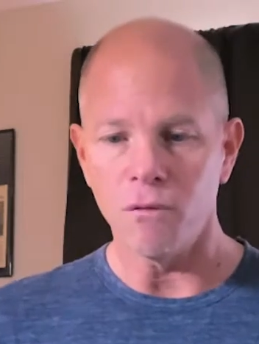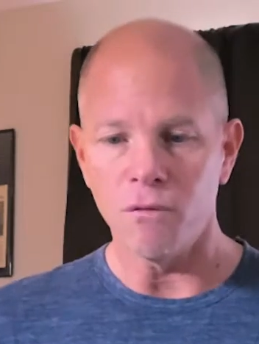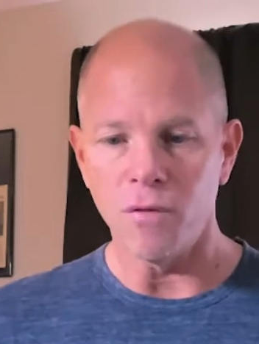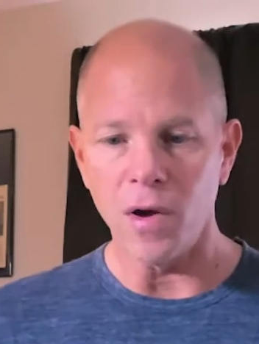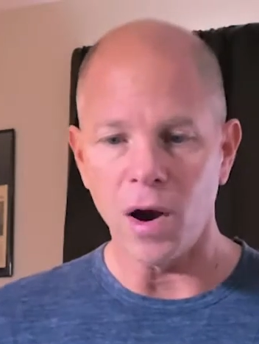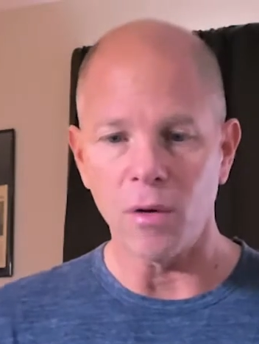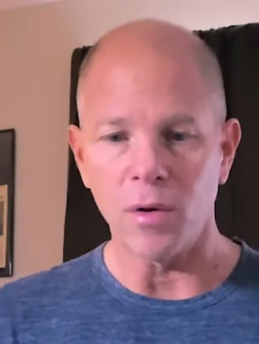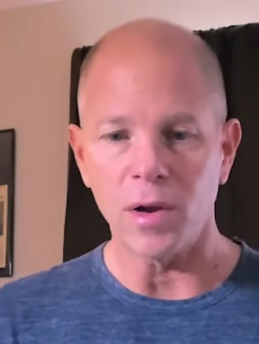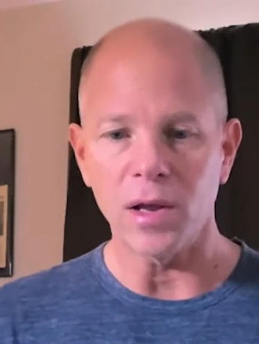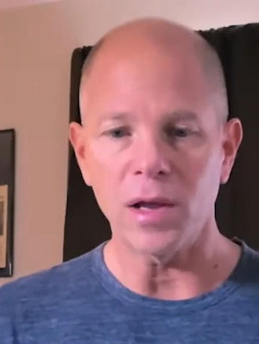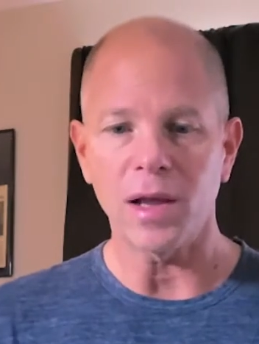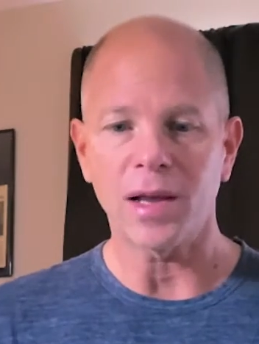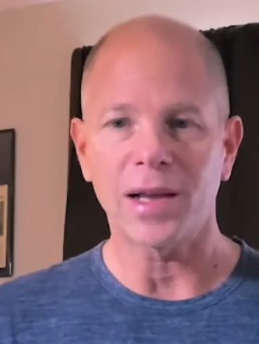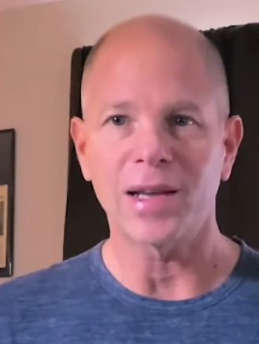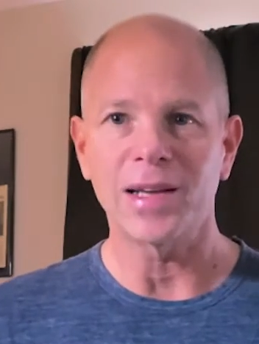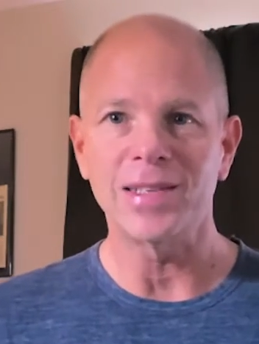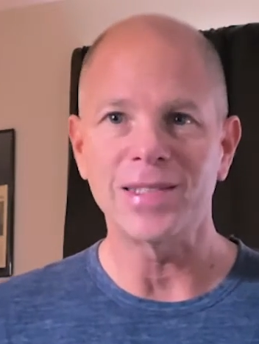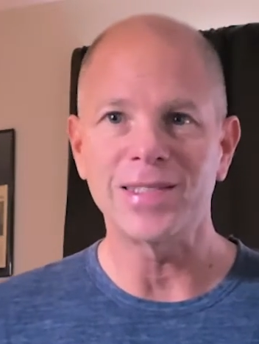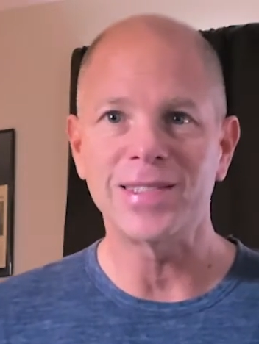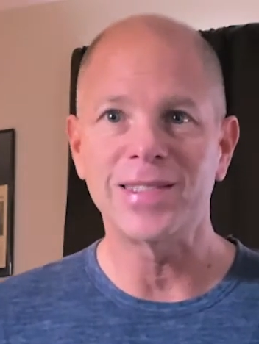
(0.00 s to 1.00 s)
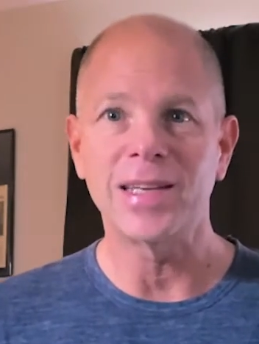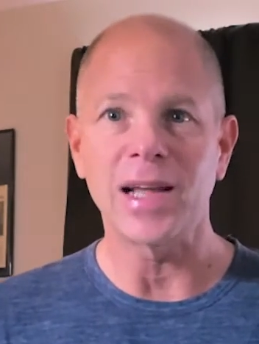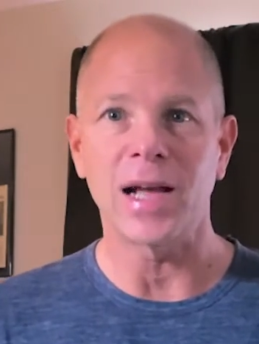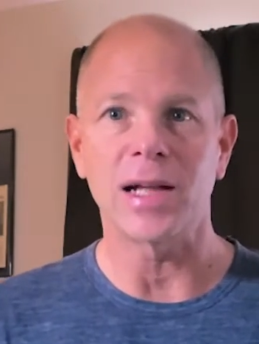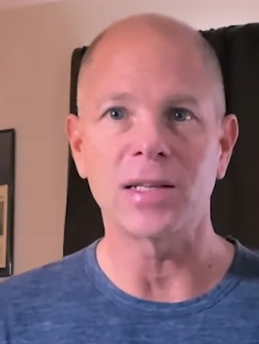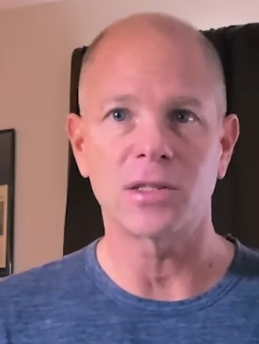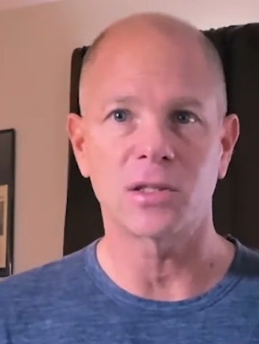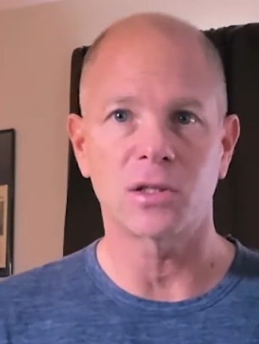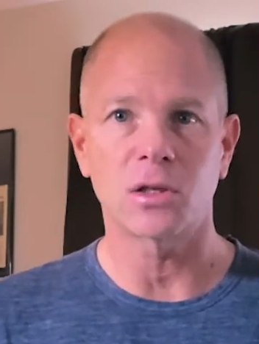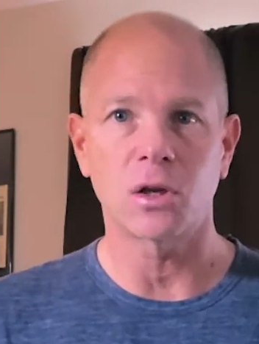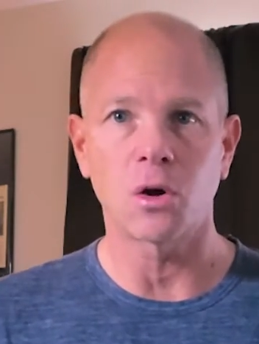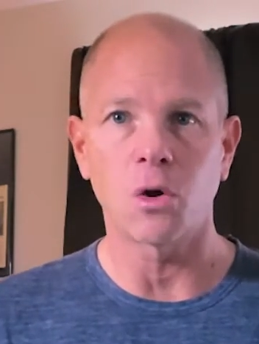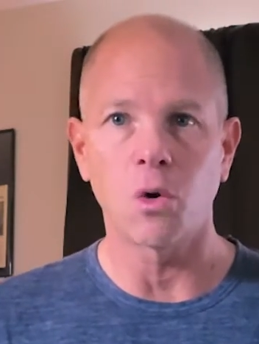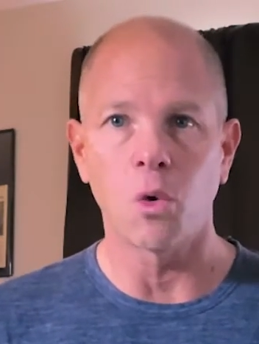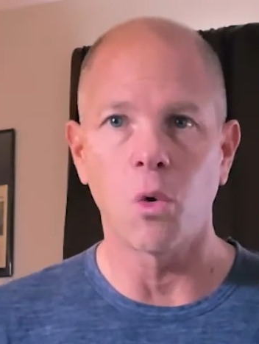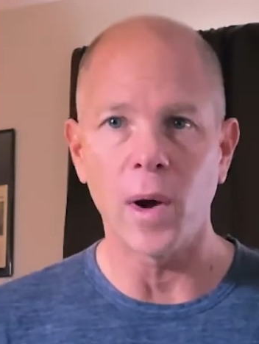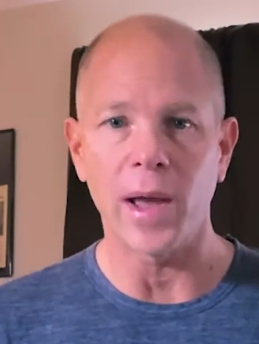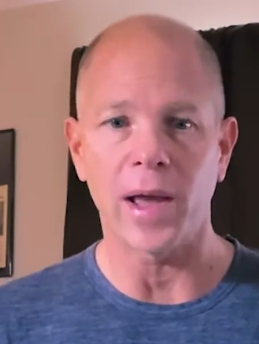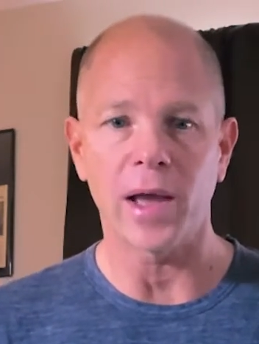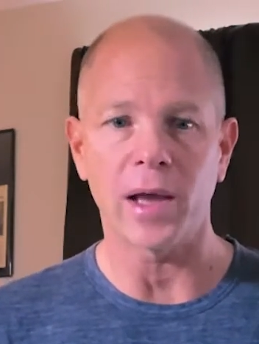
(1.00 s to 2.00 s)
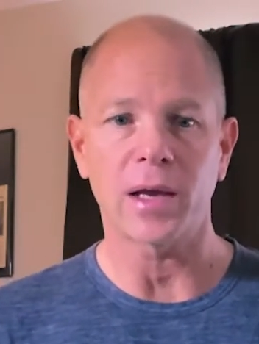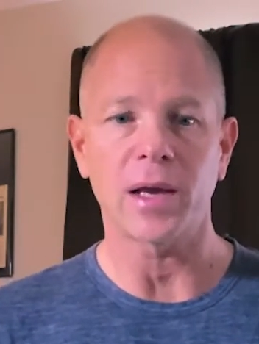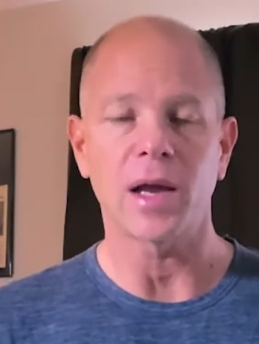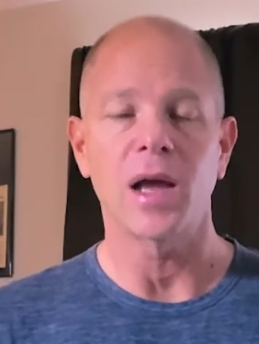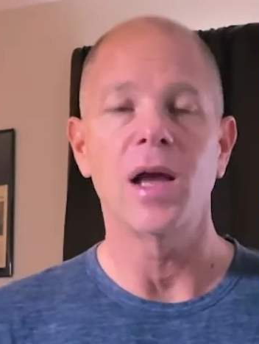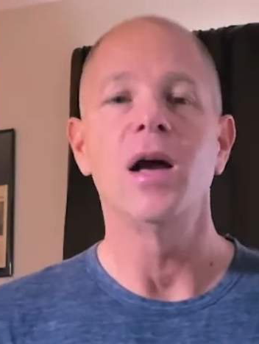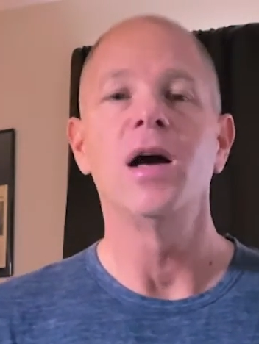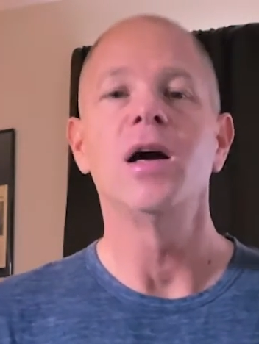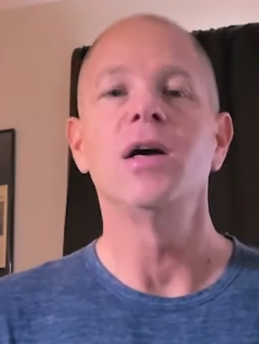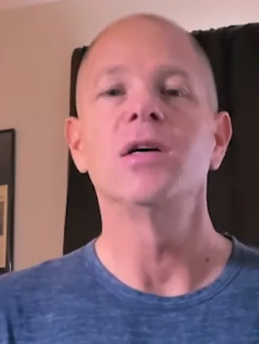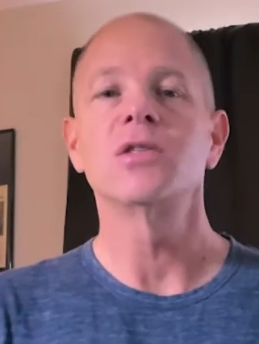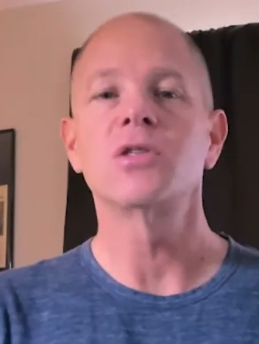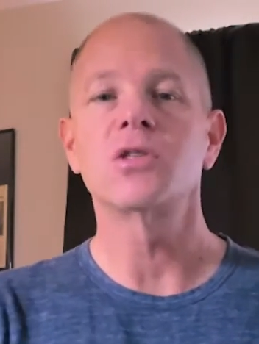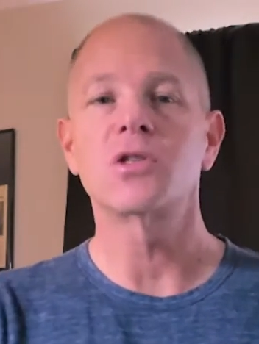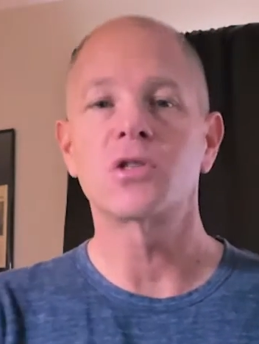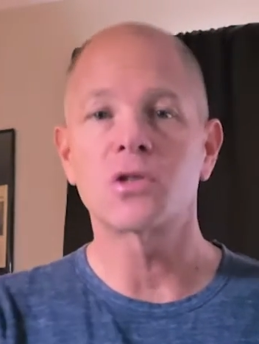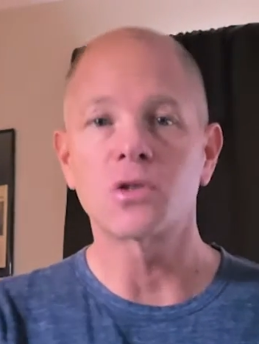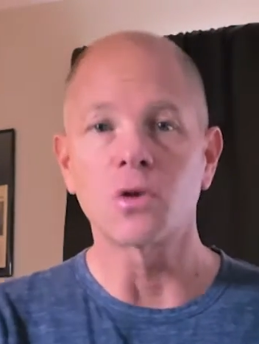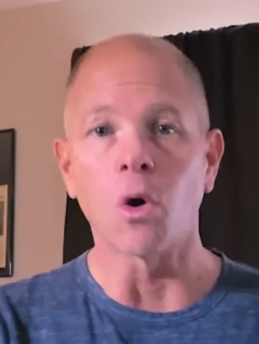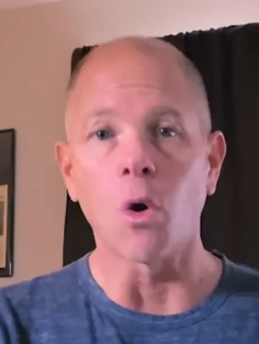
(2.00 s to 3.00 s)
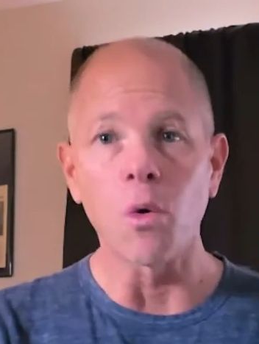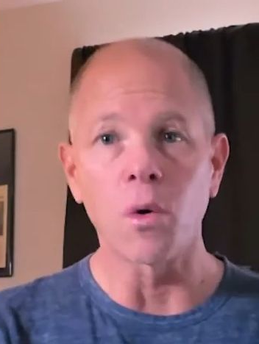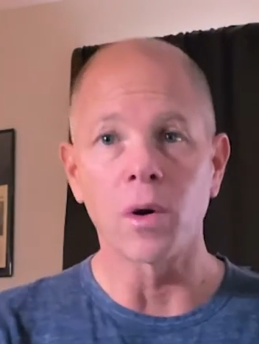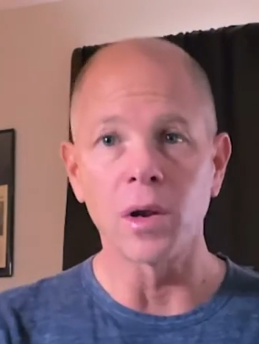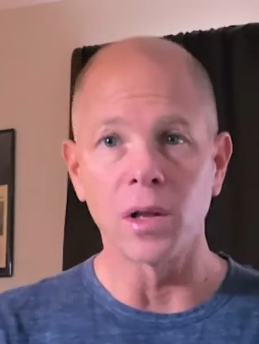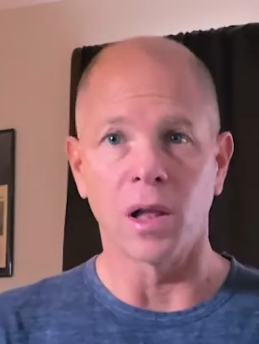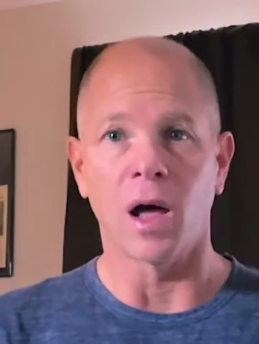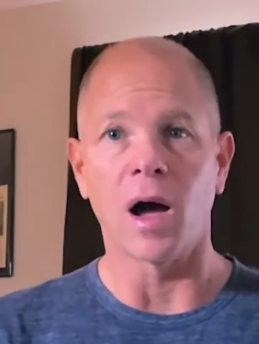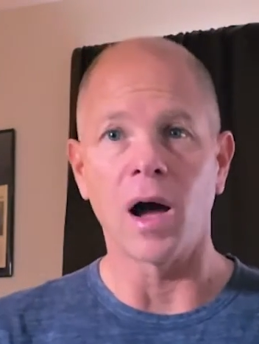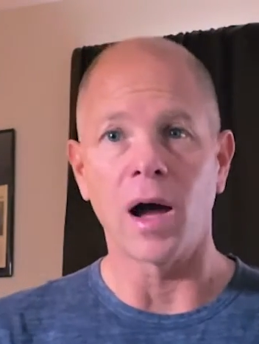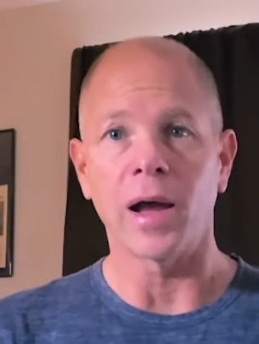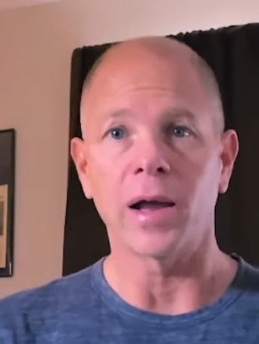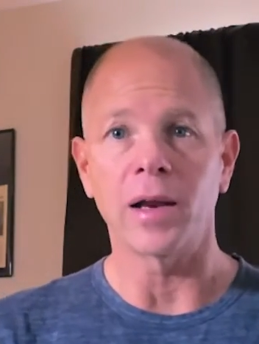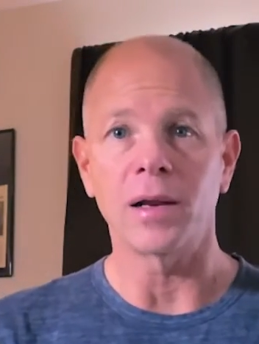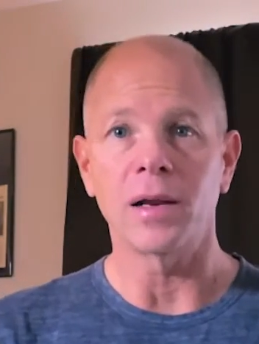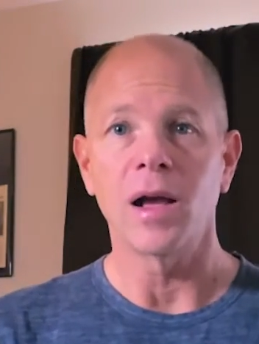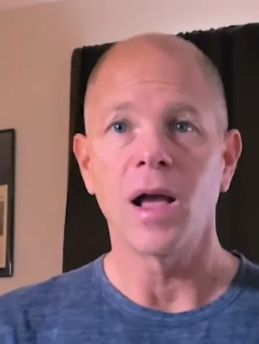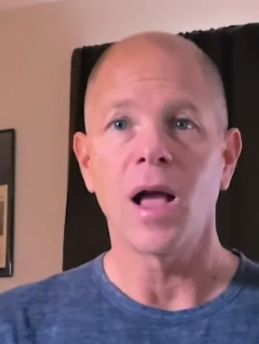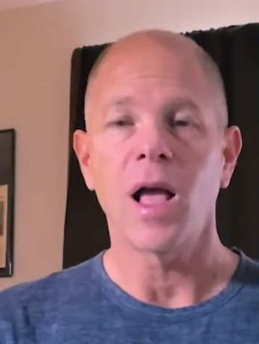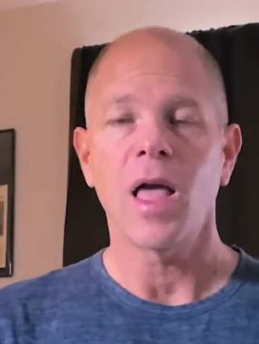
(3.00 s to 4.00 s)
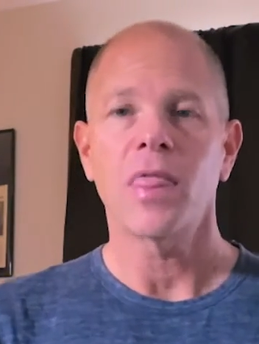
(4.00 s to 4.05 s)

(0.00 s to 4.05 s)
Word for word: very condensed quick storyline